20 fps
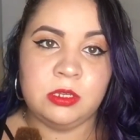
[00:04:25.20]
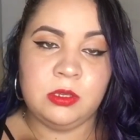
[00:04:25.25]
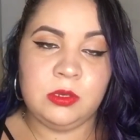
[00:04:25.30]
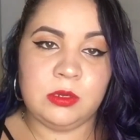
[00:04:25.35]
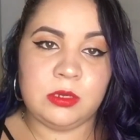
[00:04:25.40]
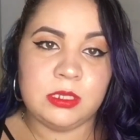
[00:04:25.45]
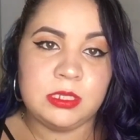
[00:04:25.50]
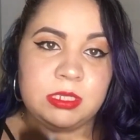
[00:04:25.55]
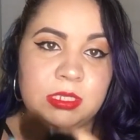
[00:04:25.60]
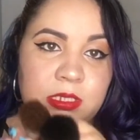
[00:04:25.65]

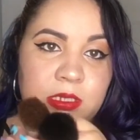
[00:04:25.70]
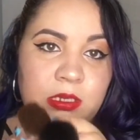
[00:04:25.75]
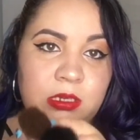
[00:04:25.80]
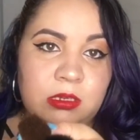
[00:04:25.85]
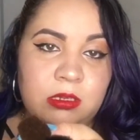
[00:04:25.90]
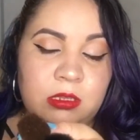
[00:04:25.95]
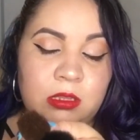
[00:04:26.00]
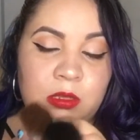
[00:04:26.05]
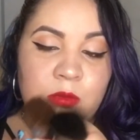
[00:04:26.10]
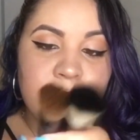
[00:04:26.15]
You could
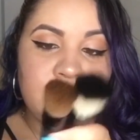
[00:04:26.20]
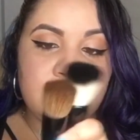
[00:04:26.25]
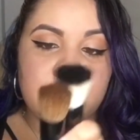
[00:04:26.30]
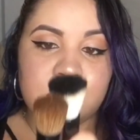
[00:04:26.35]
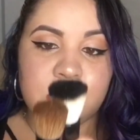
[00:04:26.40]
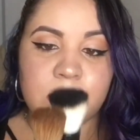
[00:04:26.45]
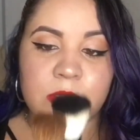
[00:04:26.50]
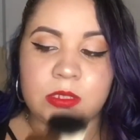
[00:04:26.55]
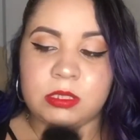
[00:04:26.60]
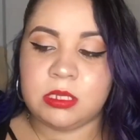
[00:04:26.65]
see in the
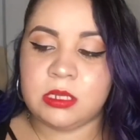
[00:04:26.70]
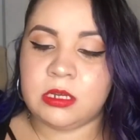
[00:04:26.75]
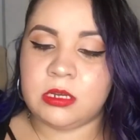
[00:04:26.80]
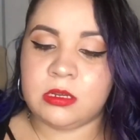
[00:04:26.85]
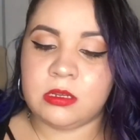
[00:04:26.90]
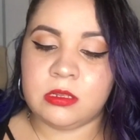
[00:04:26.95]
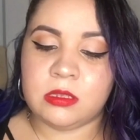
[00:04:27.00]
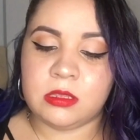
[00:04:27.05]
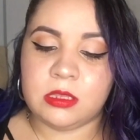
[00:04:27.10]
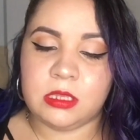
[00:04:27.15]
bristles
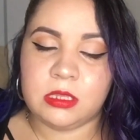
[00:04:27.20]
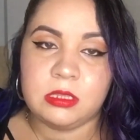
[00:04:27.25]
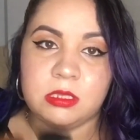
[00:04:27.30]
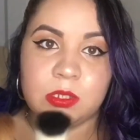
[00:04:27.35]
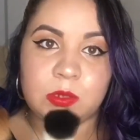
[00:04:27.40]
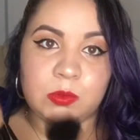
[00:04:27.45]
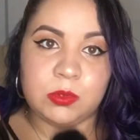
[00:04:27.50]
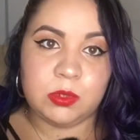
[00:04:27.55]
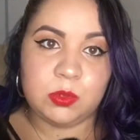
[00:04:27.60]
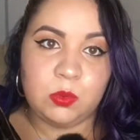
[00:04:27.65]
there that
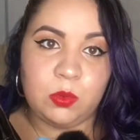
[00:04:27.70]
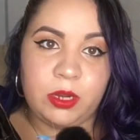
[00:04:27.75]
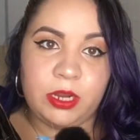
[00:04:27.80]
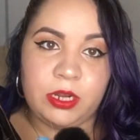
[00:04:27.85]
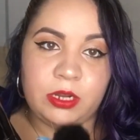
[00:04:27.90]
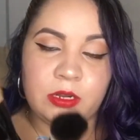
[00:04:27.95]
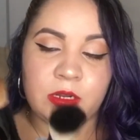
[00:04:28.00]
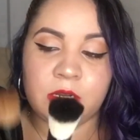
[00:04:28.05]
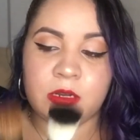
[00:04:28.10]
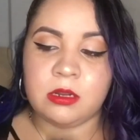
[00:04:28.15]
this one's
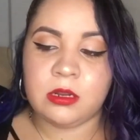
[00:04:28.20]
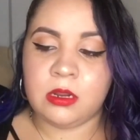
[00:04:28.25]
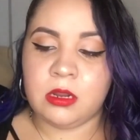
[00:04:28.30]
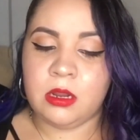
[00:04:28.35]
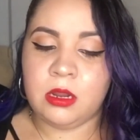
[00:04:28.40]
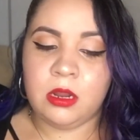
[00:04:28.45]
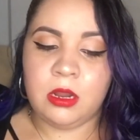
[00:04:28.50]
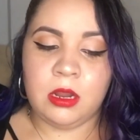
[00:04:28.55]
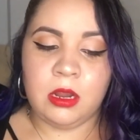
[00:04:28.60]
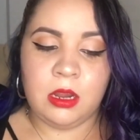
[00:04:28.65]
wider.
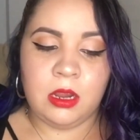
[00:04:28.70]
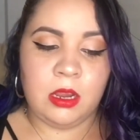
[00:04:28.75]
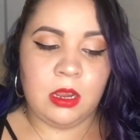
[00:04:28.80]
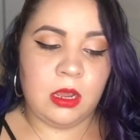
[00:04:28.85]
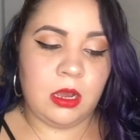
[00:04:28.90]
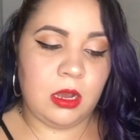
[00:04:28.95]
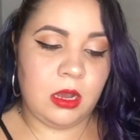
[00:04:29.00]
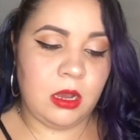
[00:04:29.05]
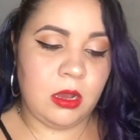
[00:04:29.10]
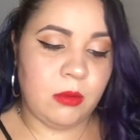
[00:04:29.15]

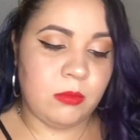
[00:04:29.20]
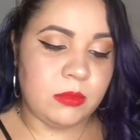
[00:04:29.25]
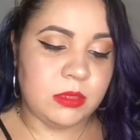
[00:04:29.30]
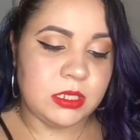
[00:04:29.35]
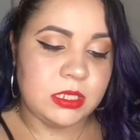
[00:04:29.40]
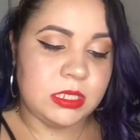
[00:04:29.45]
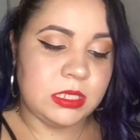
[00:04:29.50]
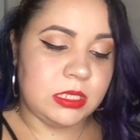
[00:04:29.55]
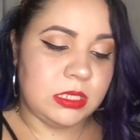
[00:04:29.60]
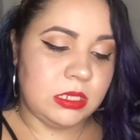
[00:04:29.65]
Um,
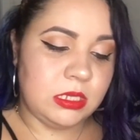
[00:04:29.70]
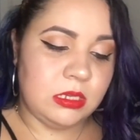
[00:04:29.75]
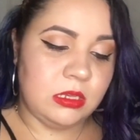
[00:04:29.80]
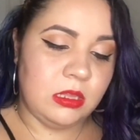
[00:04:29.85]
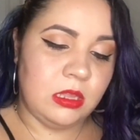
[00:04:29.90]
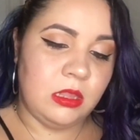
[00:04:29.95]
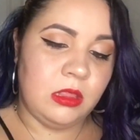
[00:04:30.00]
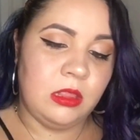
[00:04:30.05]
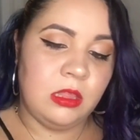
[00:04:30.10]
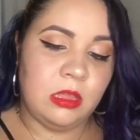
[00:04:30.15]
let's see,
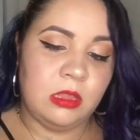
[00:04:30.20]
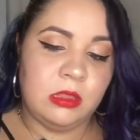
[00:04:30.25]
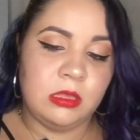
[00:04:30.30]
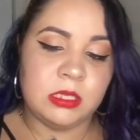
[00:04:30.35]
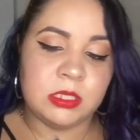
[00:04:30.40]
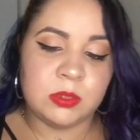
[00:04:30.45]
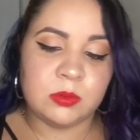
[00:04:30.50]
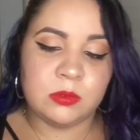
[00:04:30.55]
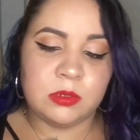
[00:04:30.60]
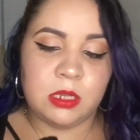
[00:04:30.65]
and then
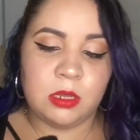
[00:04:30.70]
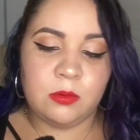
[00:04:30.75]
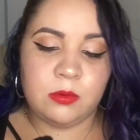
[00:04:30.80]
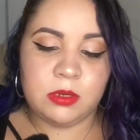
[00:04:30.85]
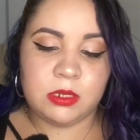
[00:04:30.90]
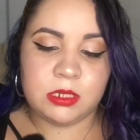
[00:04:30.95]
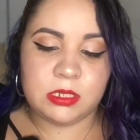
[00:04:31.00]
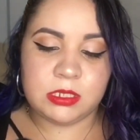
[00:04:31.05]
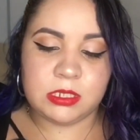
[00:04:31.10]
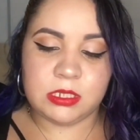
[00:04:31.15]
this one I
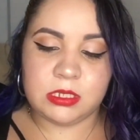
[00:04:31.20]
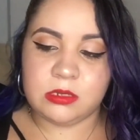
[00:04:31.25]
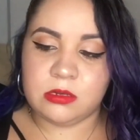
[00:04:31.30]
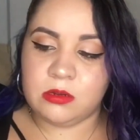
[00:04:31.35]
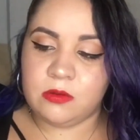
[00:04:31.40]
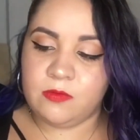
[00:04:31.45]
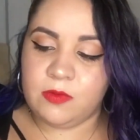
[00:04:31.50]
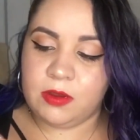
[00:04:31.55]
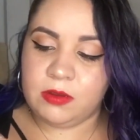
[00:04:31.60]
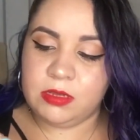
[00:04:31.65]
would
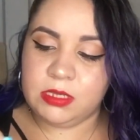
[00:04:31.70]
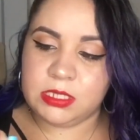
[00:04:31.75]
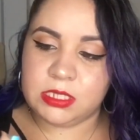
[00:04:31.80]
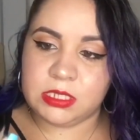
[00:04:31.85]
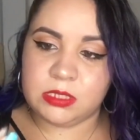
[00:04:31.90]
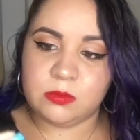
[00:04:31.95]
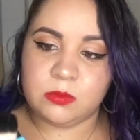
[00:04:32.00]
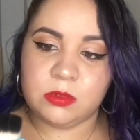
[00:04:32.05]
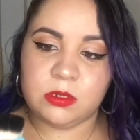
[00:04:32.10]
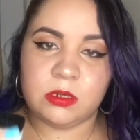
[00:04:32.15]
consider very
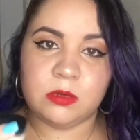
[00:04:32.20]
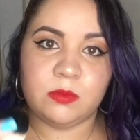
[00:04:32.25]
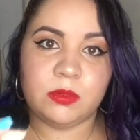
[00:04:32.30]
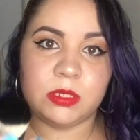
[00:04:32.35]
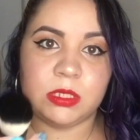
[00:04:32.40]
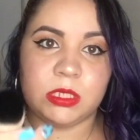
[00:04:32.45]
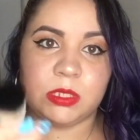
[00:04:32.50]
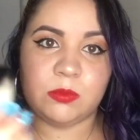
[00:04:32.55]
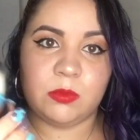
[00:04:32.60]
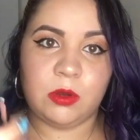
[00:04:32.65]
similar
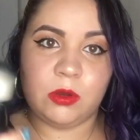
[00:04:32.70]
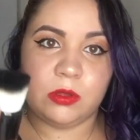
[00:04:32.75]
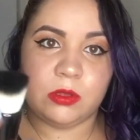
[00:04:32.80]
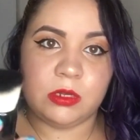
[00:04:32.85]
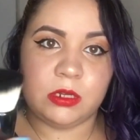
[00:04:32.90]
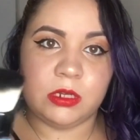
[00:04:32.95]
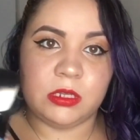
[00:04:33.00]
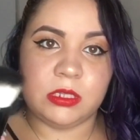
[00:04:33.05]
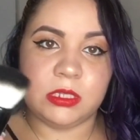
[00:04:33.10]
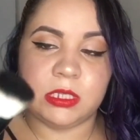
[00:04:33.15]
but
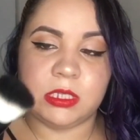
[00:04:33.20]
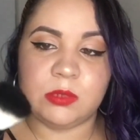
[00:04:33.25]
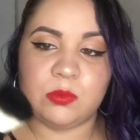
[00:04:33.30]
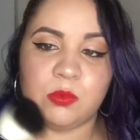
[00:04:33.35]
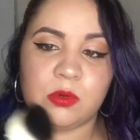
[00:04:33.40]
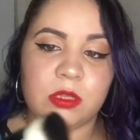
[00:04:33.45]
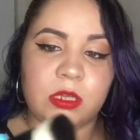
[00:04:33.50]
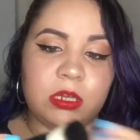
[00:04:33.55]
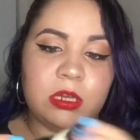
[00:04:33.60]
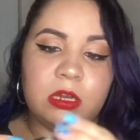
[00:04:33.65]
smaller. This is
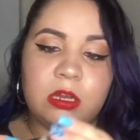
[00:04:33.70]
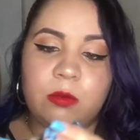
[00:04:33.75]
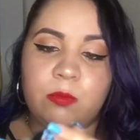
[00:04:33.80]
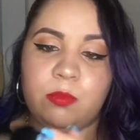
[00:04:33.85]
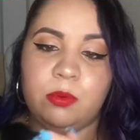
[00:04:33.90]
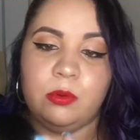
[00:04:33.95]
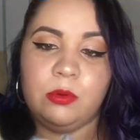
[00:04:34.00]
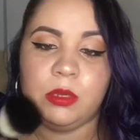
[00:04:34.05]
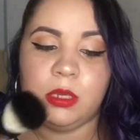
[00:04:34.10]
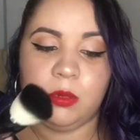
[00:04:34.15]
more like a
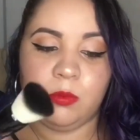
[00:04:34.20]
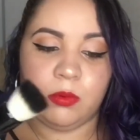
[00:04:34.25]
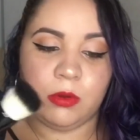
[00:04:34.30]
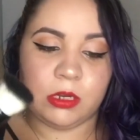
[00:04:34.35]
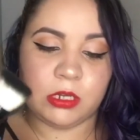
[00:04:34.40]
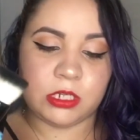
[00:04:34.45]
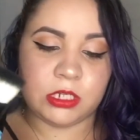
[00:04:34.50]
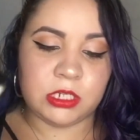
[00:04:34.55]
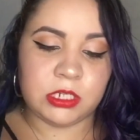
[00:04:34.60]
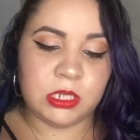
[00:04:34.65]
kabuki
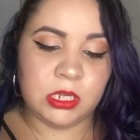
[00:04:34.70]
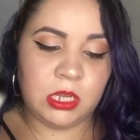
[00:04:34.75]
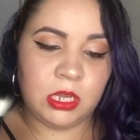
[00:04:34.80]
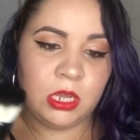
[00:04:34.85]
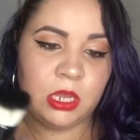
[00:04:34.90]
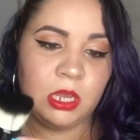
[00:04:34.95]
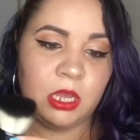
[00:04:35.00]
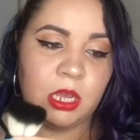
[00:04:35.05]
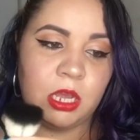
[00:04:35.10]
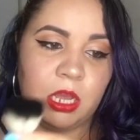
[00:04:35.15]
brush,
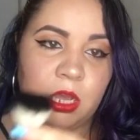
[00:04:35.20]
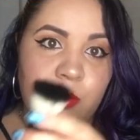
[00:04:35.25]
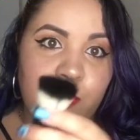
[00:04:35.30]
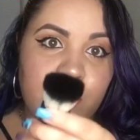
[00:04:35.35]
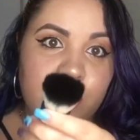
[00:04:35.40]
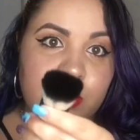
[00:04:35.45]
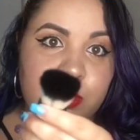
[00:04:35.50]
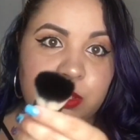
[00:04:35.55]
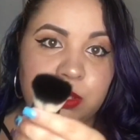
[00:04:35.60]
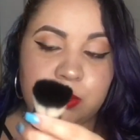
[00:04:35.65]
I
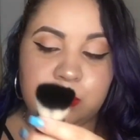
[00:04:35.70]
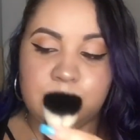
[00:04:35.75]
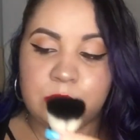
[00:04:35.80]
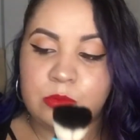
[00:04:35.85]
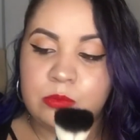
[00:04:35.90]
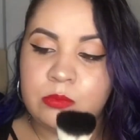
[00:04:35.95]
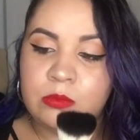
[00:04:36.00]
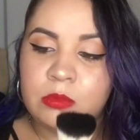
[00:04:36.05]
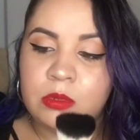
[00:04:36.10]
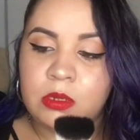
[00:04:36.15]
would
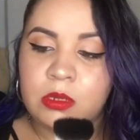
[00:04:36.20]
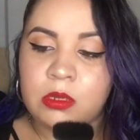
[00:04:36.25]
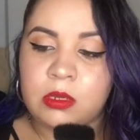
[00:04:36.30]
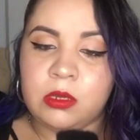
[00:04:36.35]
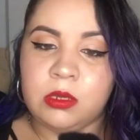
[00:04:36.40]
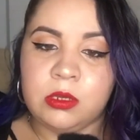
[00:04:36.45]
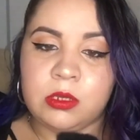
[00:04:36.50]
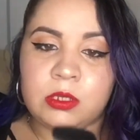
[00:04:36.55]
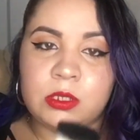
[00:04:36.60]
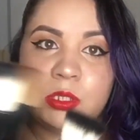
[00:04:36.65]
assume.
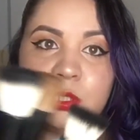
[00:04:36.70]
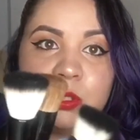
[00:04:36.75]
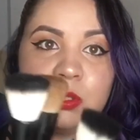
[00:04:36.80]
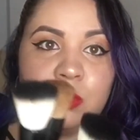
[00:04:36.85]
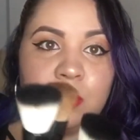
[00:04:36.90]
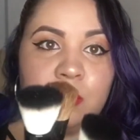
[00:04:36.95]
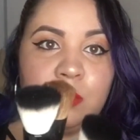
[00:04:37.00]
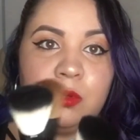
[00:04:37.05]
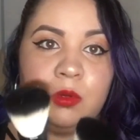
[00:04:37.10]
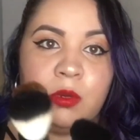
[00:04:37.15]

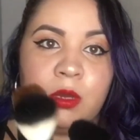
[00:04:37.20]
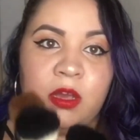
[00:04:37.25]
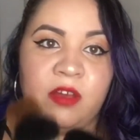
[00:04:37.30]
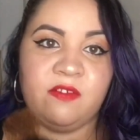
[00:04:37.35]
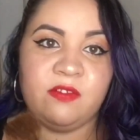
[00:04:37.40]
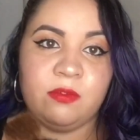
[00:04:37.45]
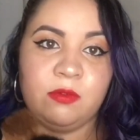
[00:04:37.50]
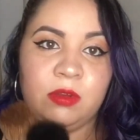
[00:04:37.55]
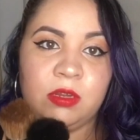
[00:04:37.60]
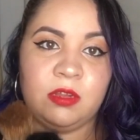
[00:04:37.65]
So you
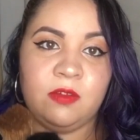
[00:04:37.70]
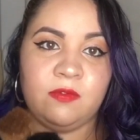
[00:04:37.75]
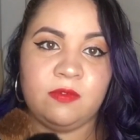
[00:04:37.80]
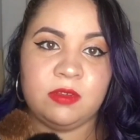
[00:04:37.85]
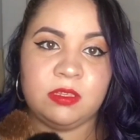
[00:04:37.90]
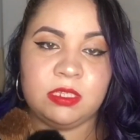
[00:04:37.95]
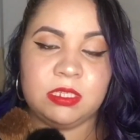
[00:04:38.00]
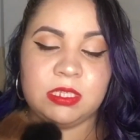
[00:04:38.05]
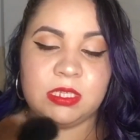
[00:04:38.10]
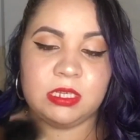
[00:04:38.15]
have three
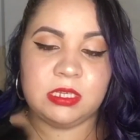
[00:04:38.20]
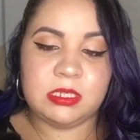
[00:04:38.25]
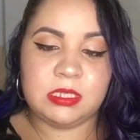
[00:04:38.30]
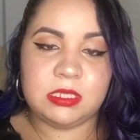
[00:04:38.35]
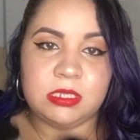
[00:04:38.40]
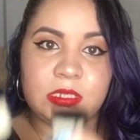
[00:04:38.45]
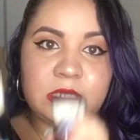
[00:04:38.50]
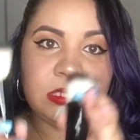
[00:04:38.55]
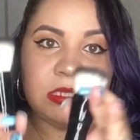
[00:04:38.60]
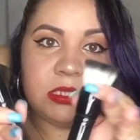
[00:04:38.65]
different
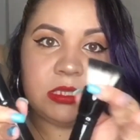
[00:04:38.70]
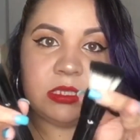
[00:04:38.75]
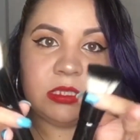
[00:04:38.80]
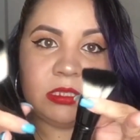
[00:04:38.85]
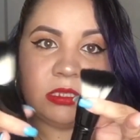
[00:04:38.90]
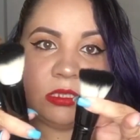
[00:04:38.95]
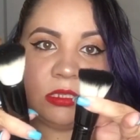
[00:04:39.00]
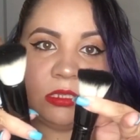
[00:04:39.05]
sizes.